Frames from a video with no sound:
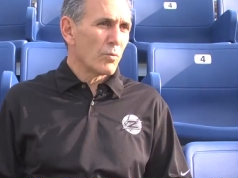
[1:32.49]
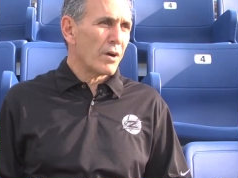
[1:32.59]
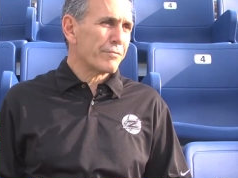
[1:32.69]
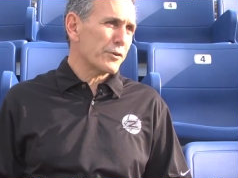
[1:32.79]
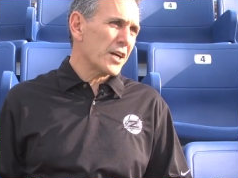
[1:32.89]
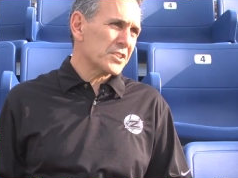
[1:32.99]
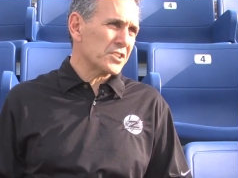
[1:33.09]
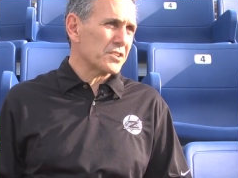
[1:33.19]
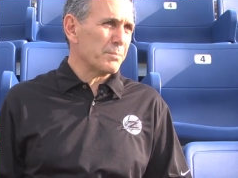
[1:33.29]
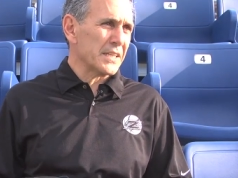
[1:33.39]
Well, for us,
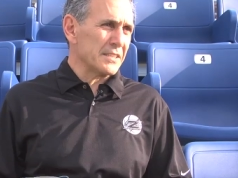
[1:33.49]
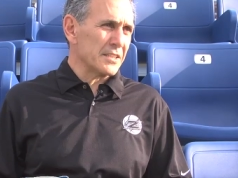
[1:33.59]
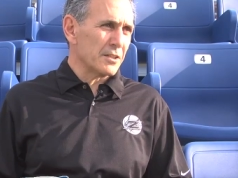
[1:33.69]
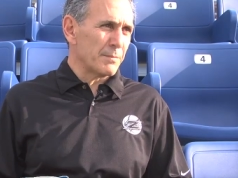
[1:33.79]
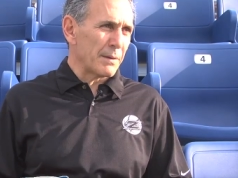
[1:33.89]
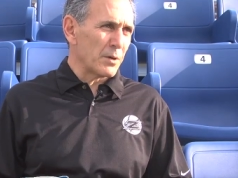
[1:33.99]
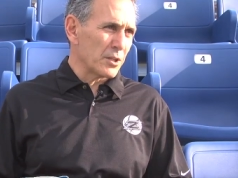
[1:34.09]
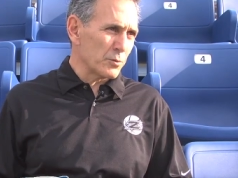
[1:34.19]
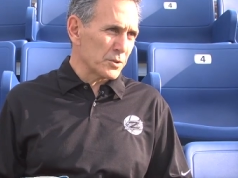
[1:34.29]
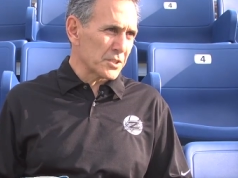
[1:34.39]
it's a big deal. My
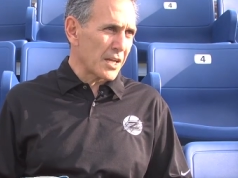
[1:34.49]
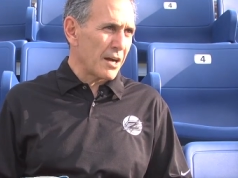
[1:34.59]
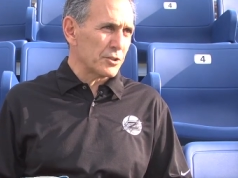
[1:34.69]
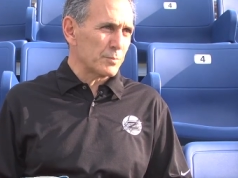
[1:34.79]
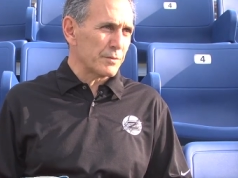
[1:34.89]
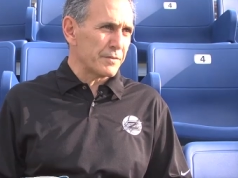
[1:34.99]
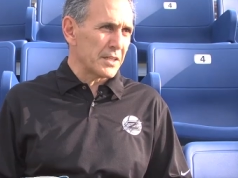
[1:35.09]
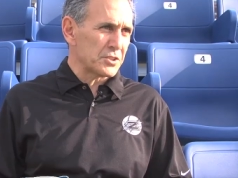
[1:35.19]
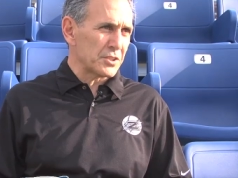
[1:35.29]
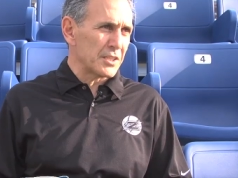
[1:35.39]
mother was a college
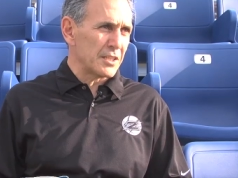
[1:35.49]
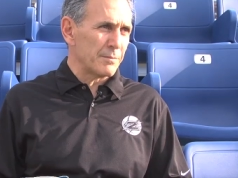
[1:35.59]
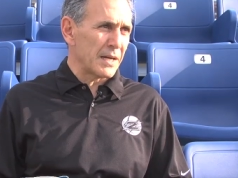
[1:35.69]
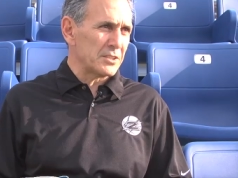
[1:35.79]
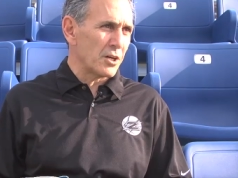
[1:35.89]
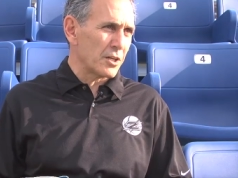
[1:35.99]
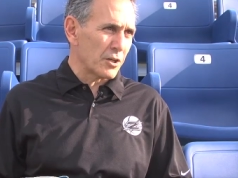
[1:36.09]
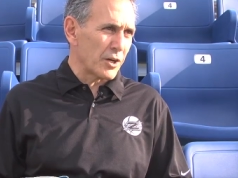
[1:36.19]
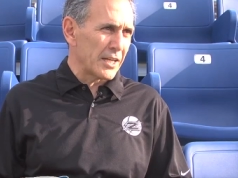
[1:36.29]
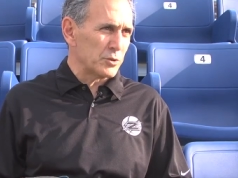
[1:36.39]
professor here. My daughter
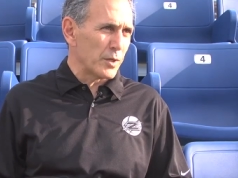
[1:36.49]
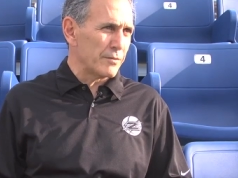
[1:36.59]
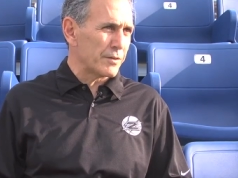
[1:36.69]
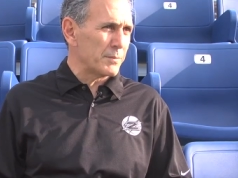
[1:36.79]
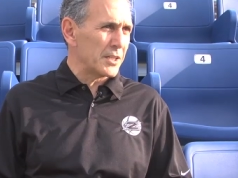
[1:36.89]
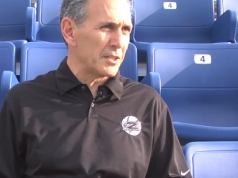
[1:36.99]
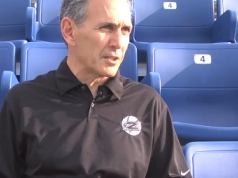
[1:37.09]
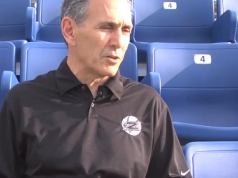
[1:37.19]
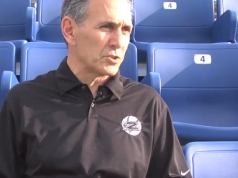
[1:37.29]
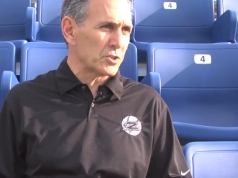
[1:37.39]
graduated from here
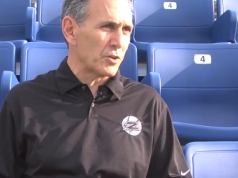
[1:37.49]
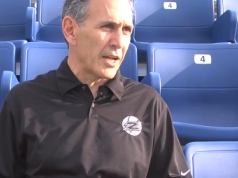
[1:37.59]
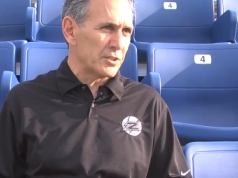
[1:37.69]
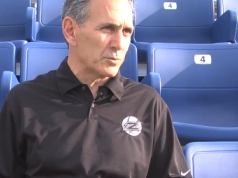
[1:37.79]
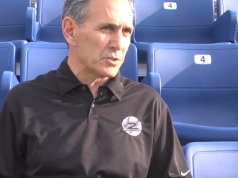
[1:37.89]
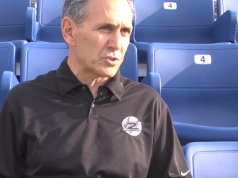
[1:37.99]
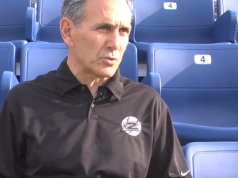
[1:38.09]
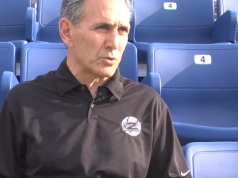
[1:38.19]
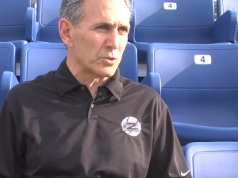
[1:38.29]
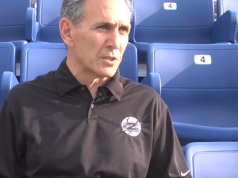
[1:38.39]
and goes to graduate
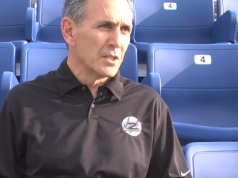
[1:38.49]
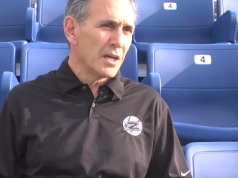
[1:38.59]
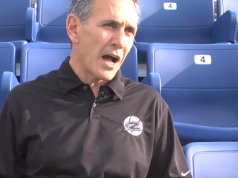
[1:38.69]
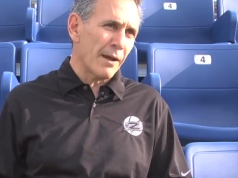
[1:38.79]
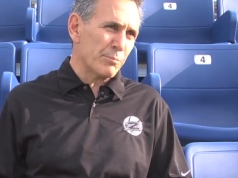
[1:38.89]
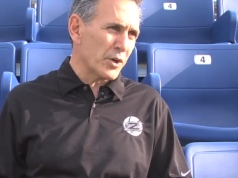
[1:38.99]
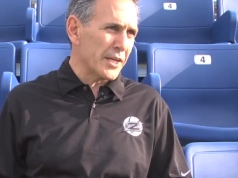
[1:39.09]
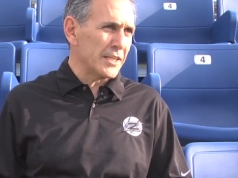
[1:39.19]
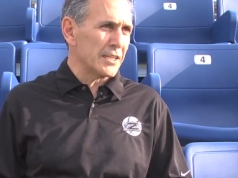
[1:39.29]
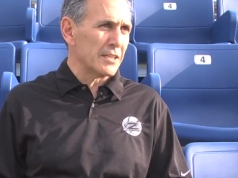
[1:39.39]
school. I
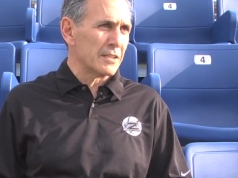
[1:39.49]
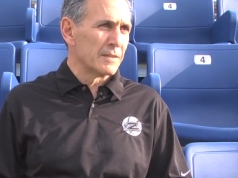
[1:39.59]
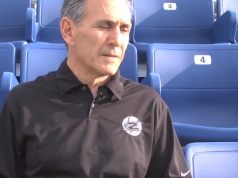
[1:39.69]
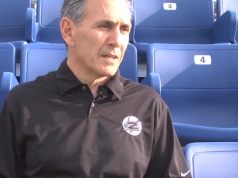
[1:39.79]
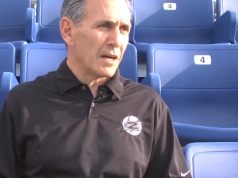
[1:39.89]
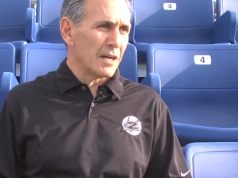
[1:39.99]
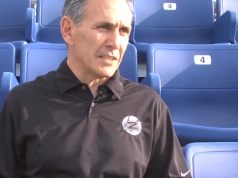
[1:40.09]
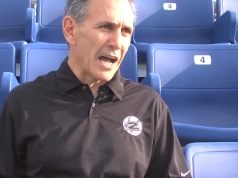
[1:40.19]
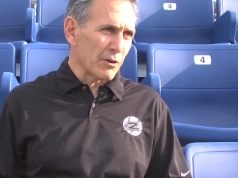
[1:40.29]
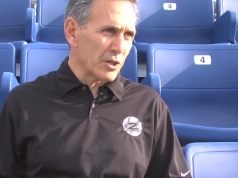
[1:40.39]
played here,
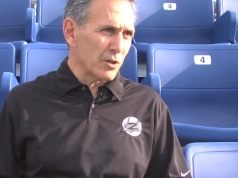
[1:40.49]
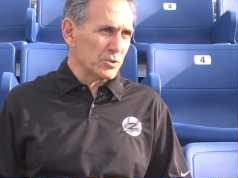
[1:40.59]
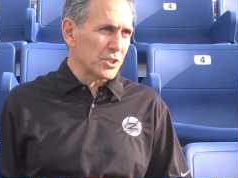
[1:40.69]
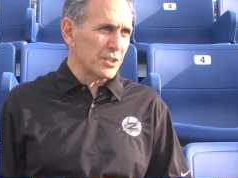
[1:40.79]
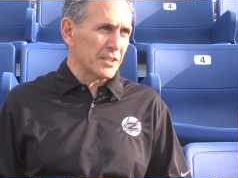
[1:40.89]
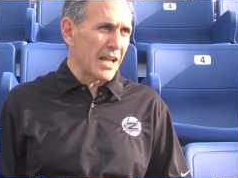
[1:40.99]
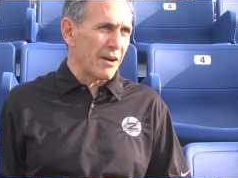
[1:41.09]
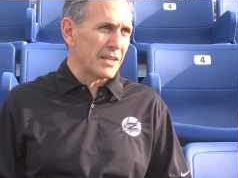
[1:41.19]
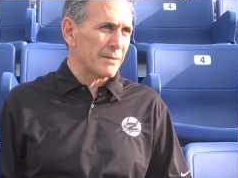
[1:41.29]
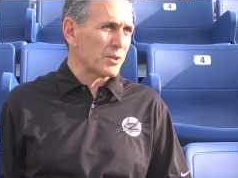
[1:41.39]
now coach here, and
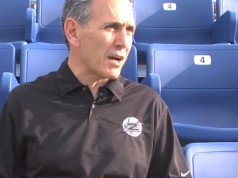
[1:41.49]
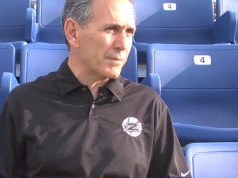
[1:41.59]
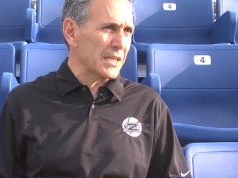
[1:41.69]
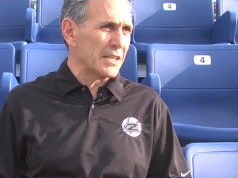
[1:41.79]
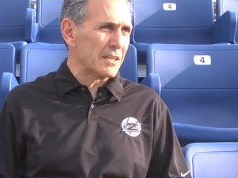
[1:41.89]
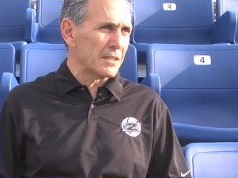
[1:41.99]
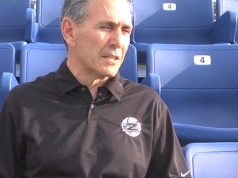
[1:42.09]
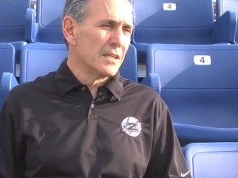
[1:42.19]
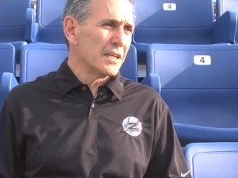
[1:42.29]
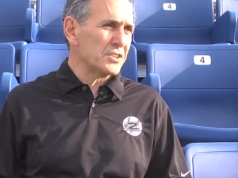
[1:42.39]
now him coming here.
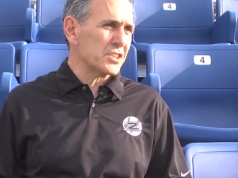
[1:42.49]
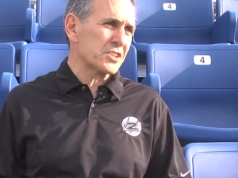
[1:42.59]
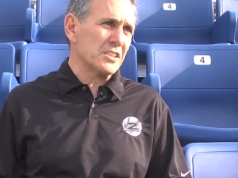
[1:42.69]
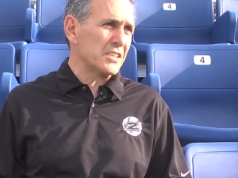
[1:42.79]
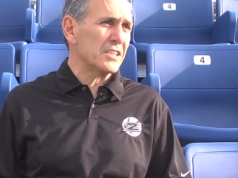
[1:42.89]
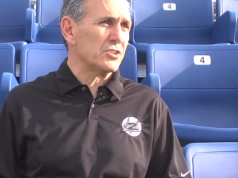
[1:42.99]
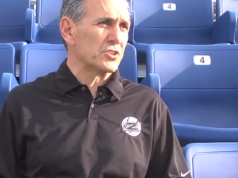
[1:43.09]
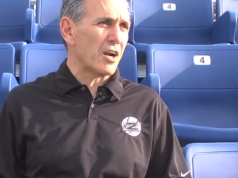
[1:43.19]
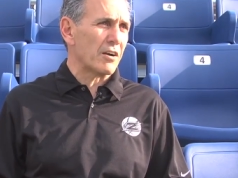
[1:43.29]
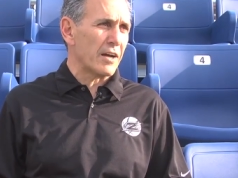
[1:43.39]
It just
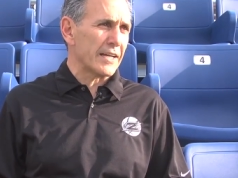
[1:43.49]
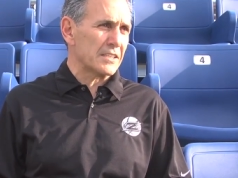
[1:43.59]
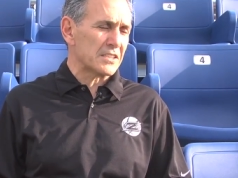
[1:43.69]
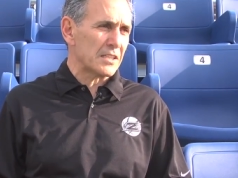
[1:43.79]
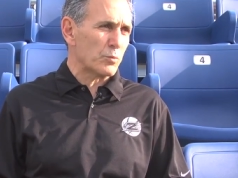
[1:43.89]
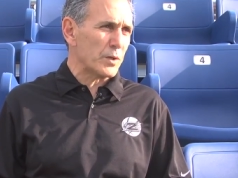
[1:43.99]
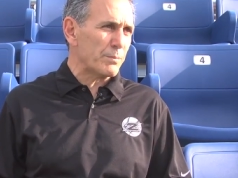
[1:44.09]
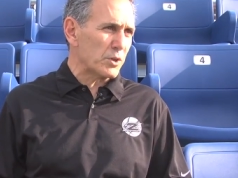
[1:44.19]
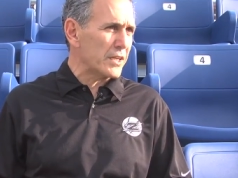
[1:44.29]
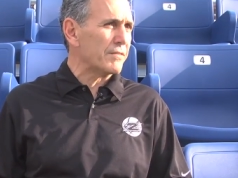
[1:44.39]
continues our legacy. We
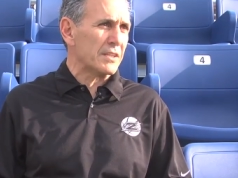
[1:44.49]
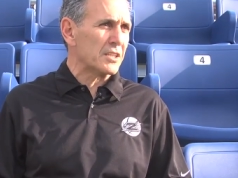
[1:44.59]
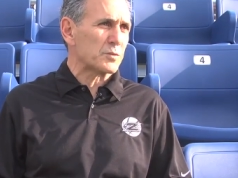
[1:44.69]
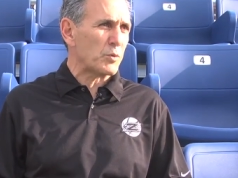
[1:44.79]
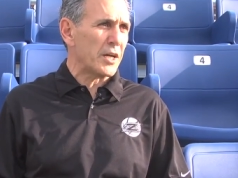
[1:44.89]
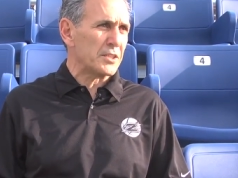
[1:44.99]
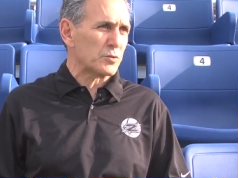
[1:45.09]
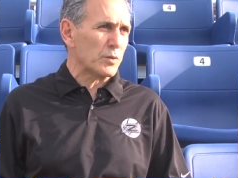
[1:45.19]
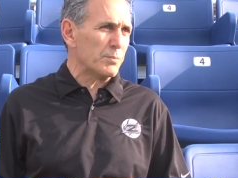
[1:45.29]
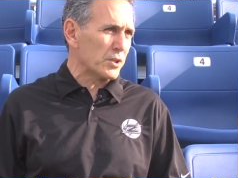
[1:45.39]
believe in this
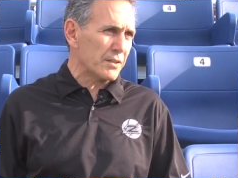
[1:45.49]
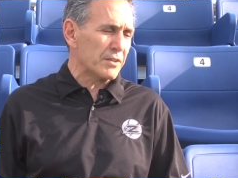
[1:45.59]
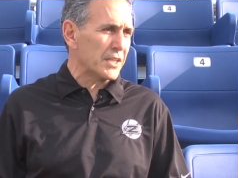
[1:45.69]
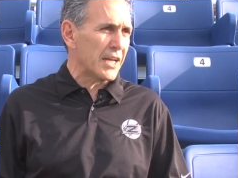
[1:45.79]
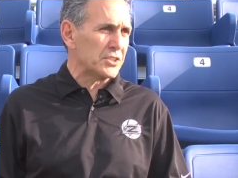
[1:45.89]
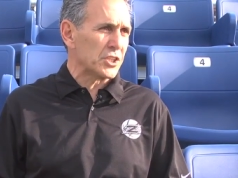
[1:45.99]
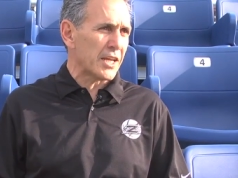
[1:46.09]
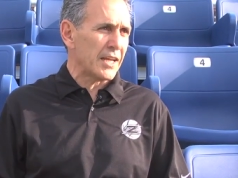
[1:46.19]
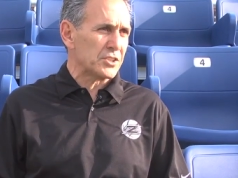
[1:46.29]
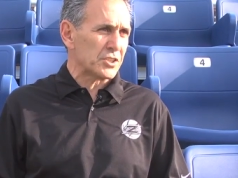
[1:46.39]
place. We believe in the
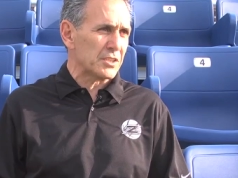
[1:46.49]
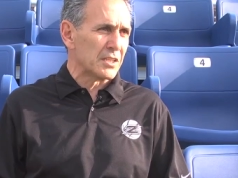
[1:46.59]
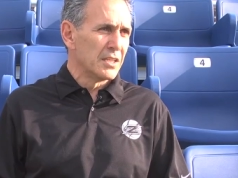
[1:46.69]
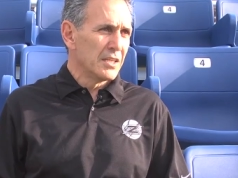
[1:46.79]
education,